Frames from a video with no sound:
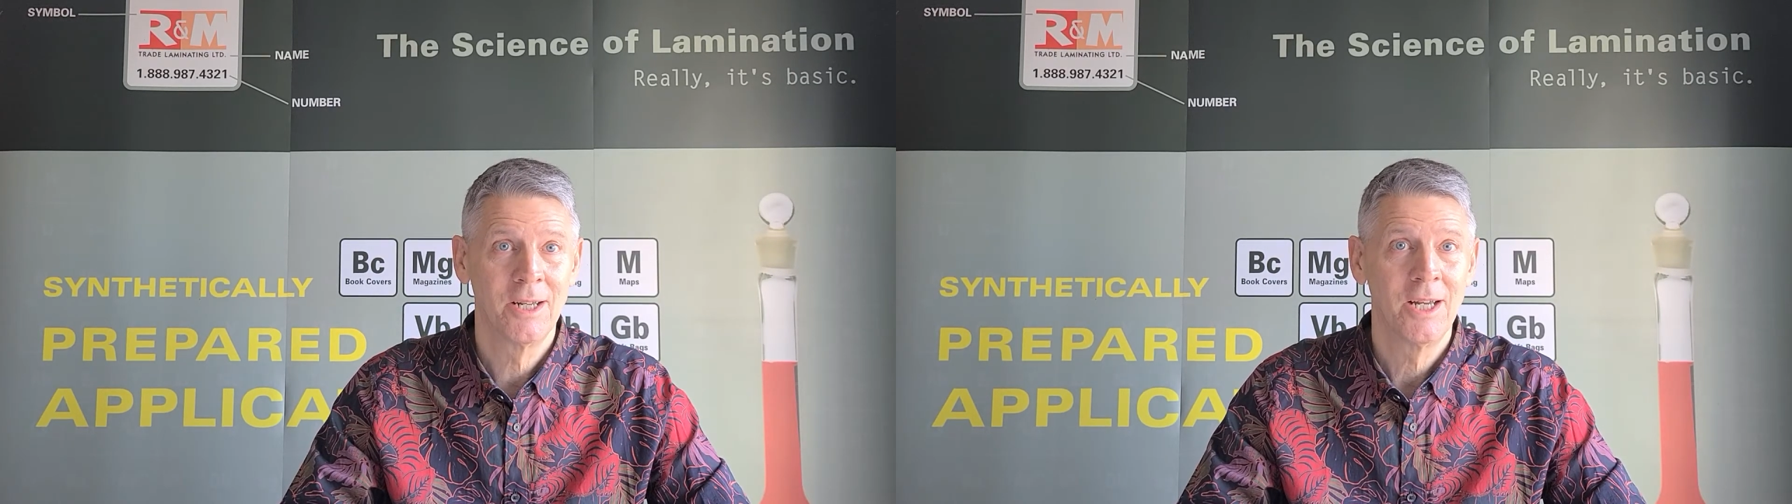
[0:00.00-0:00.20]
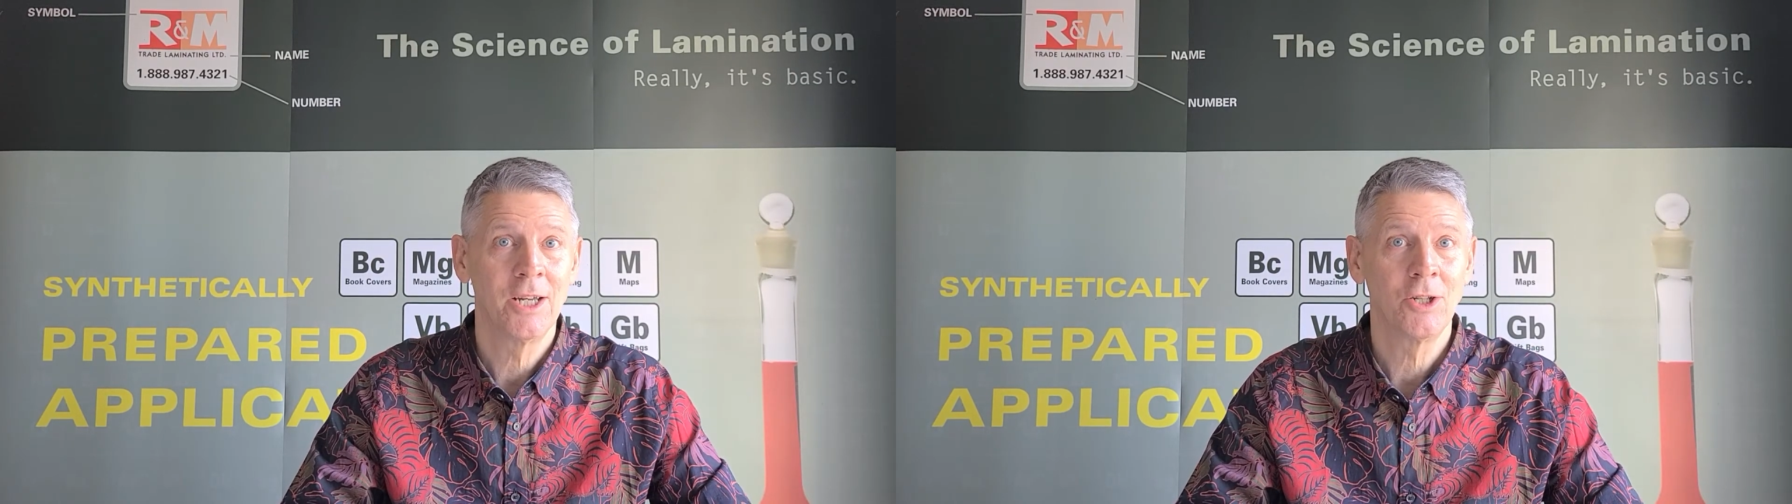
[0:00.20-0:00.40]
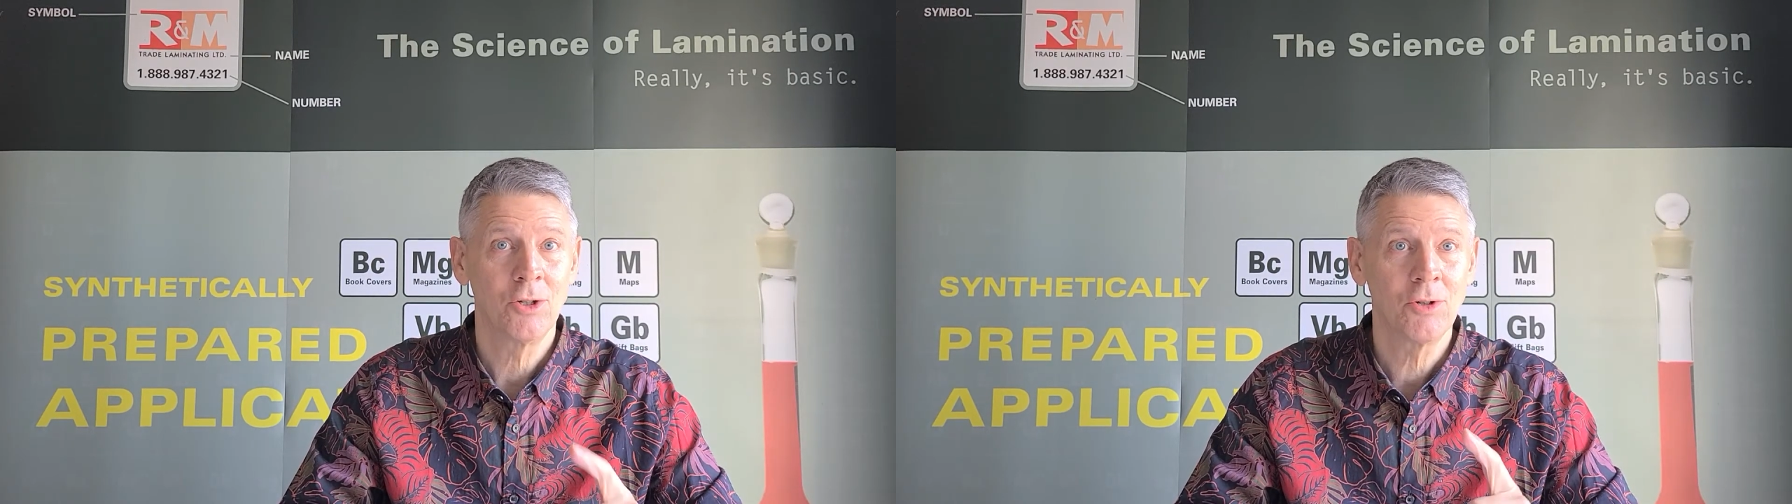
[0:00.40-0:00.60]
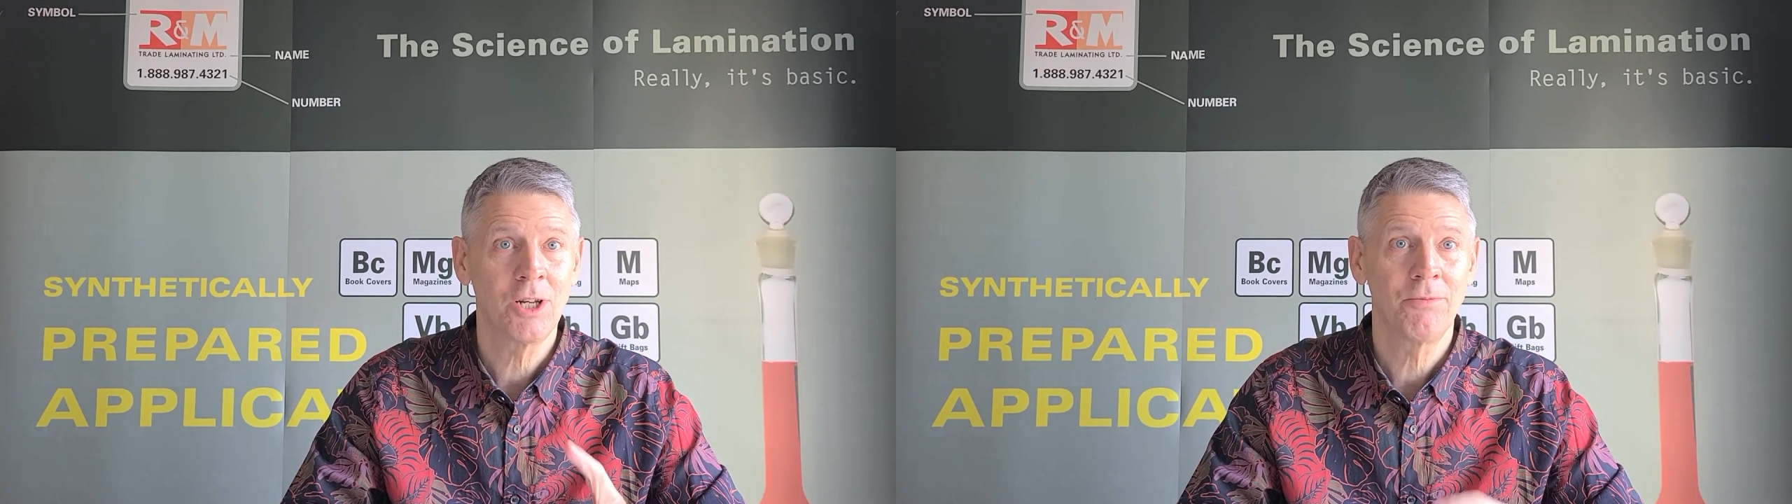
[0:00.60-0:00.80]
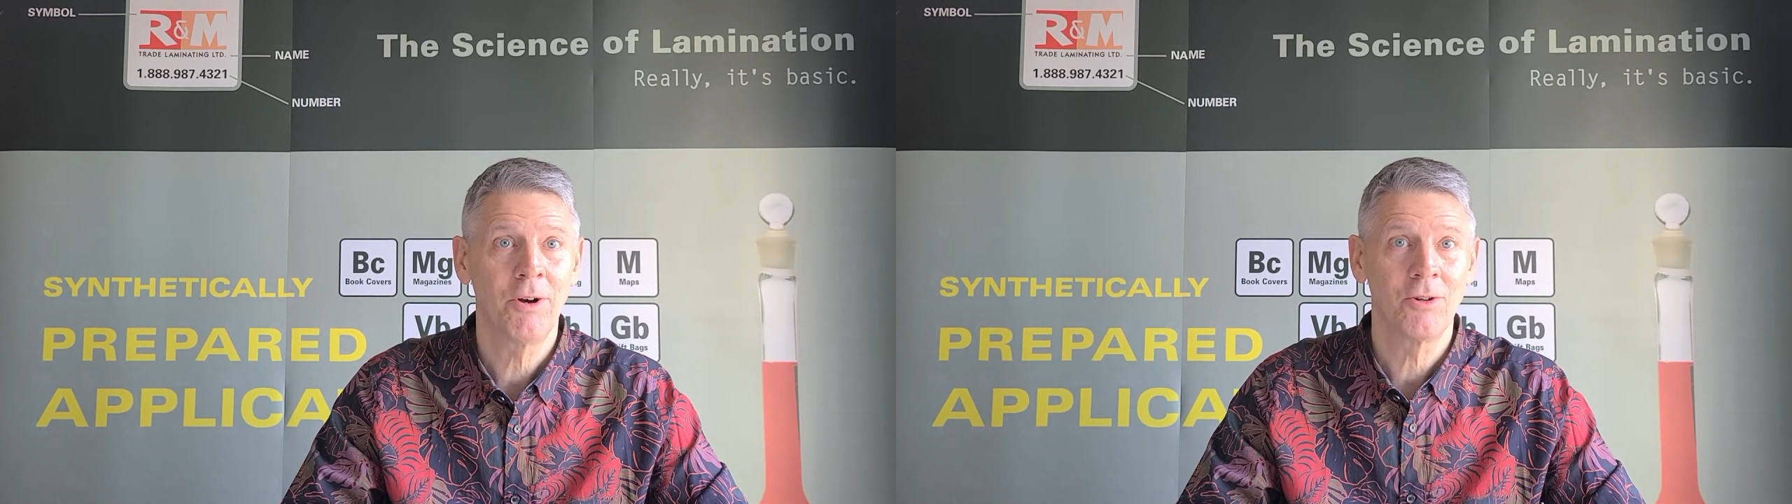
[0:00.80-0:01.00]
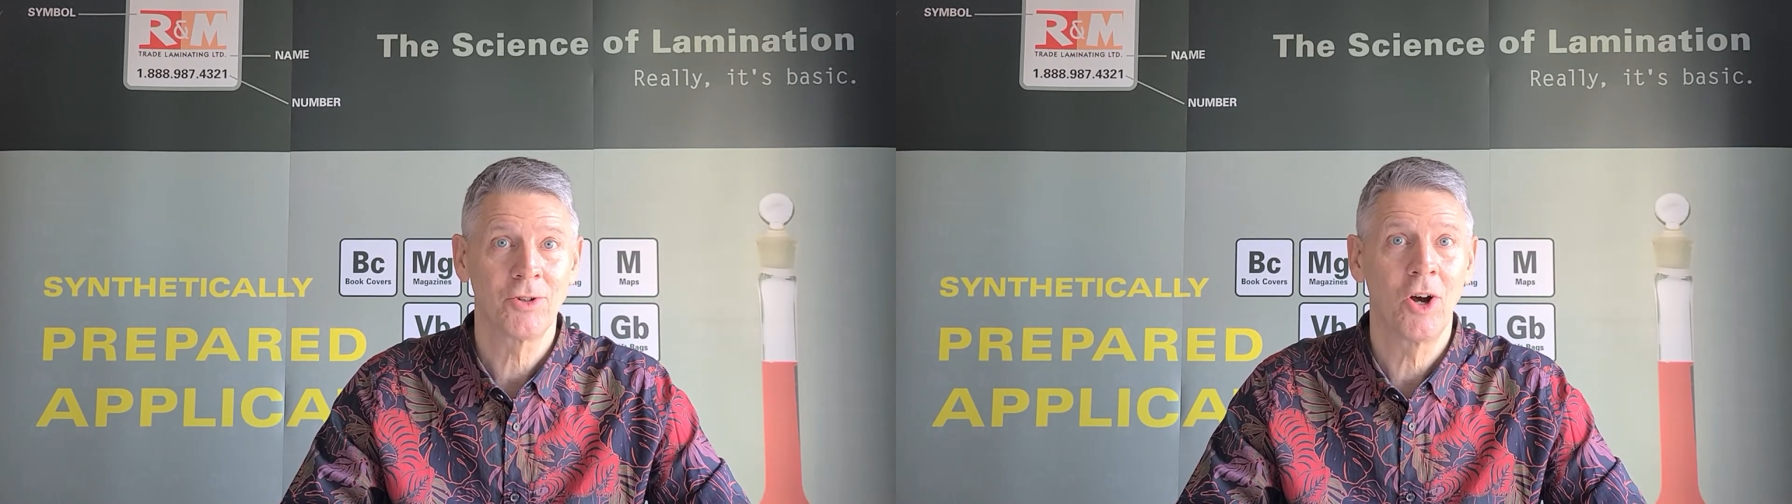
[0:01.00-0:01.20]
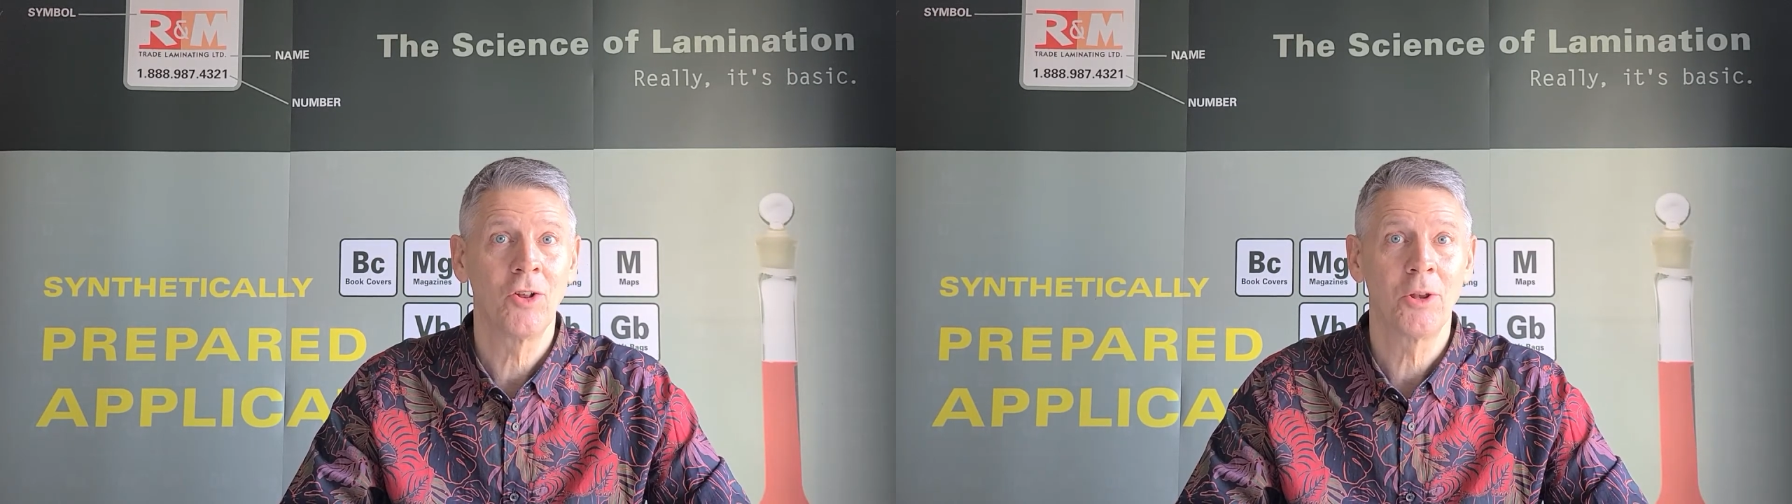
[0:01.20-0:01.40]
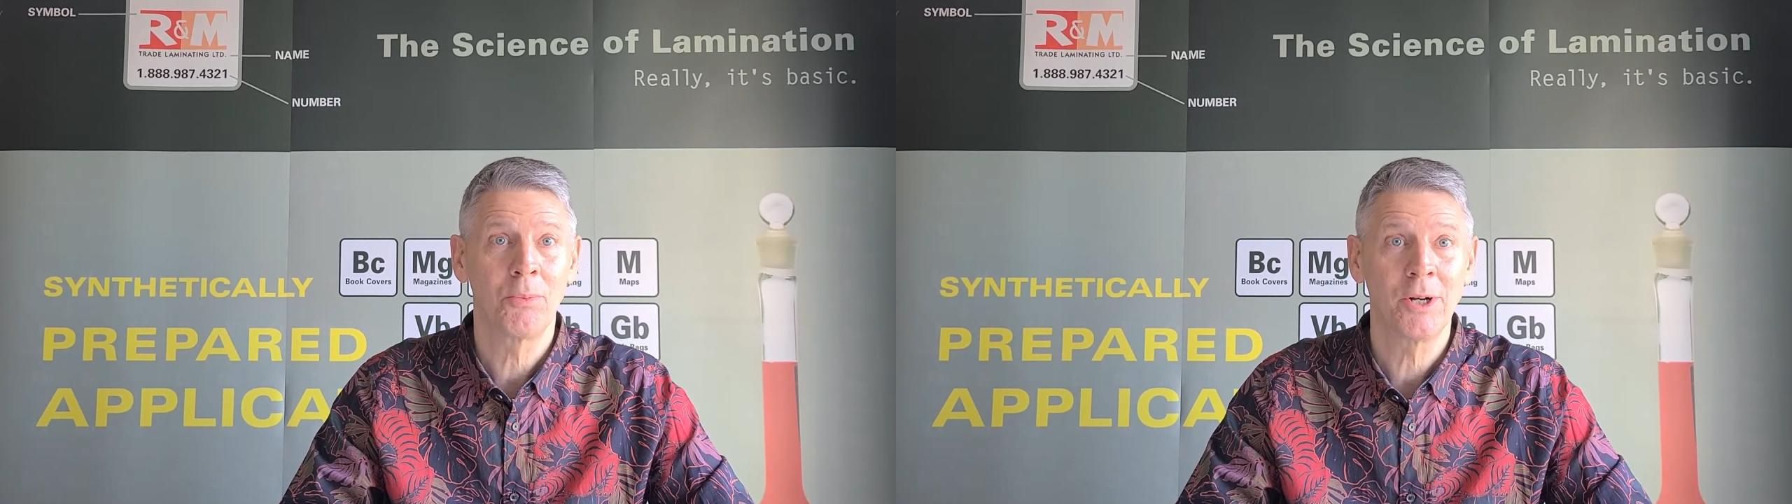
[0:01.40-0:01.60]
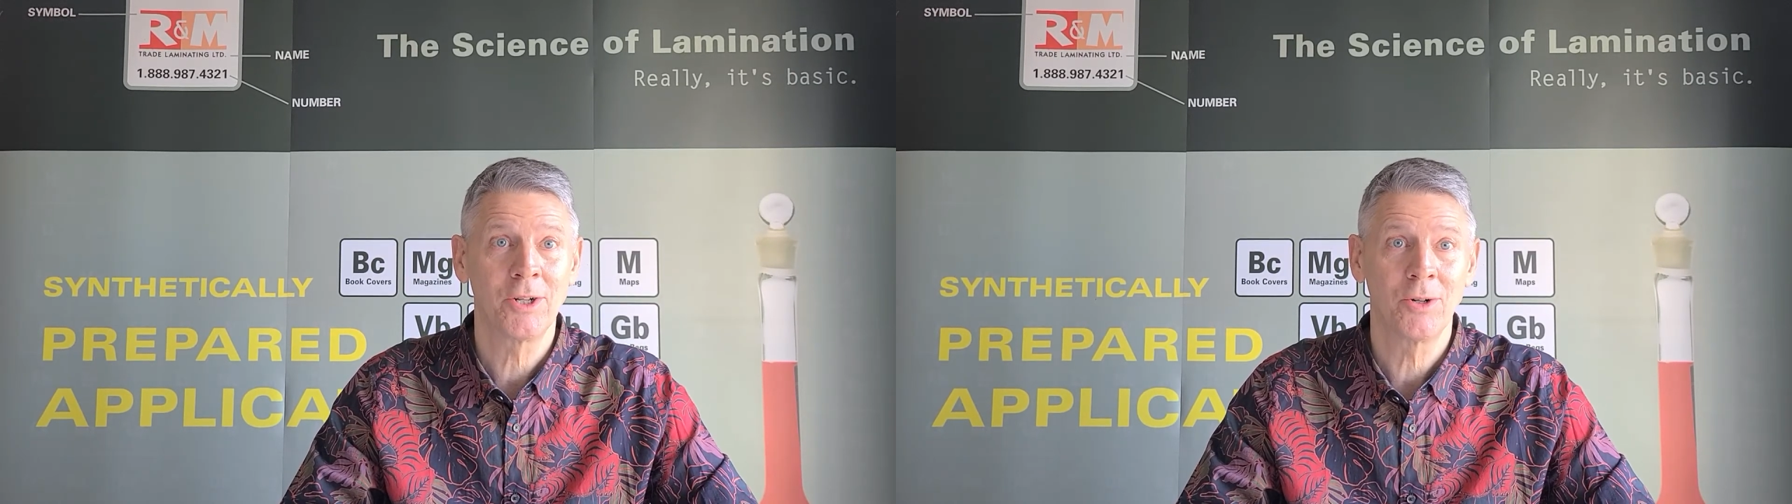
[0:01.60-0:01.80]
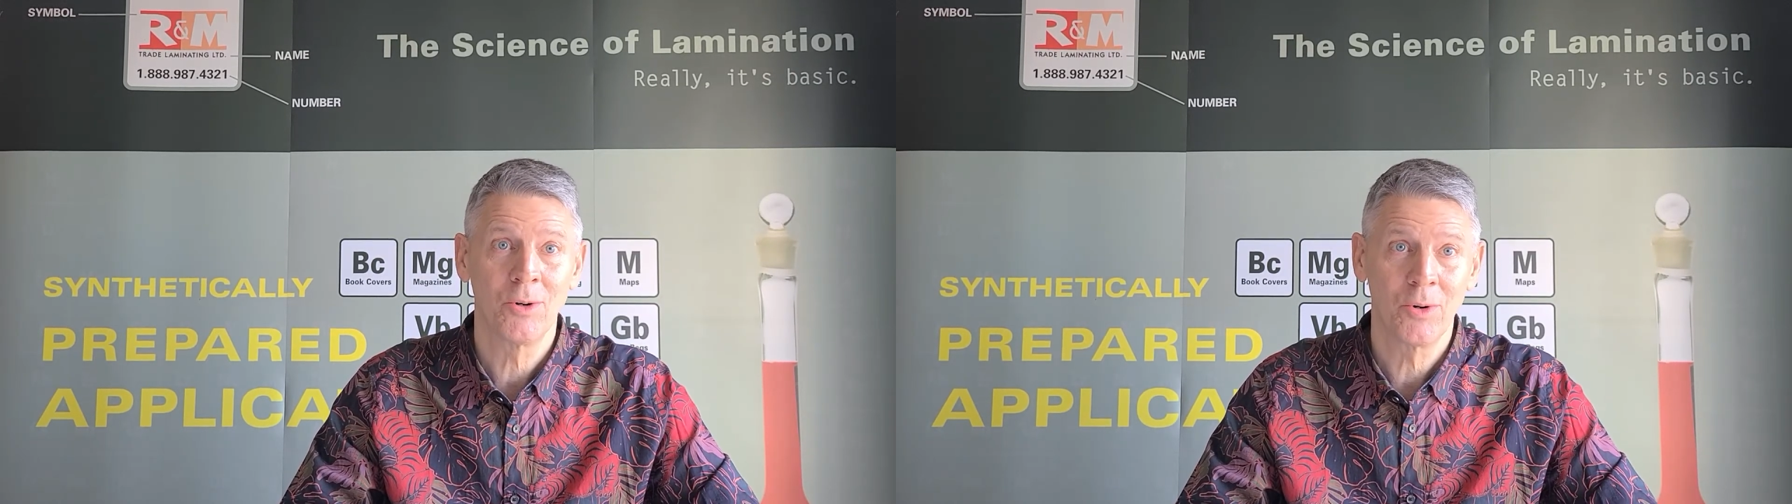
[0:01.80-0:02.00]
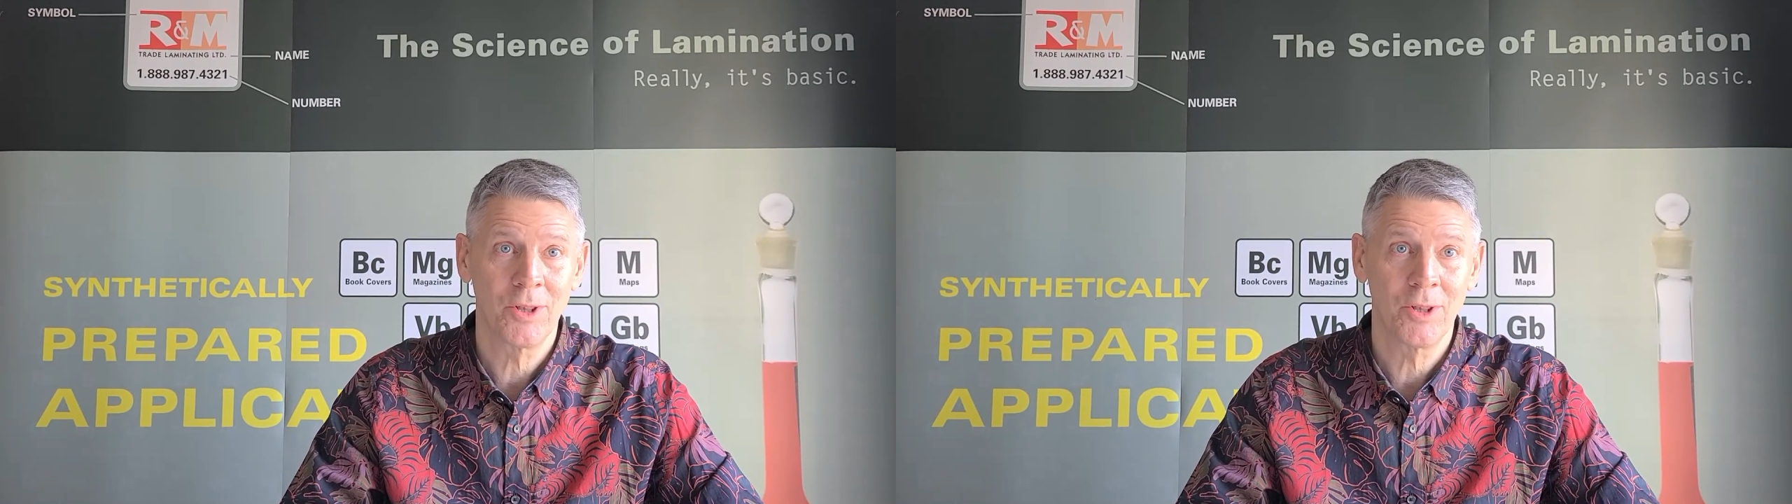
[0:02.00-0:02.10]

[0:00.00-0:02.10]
It usually falls on the printer or the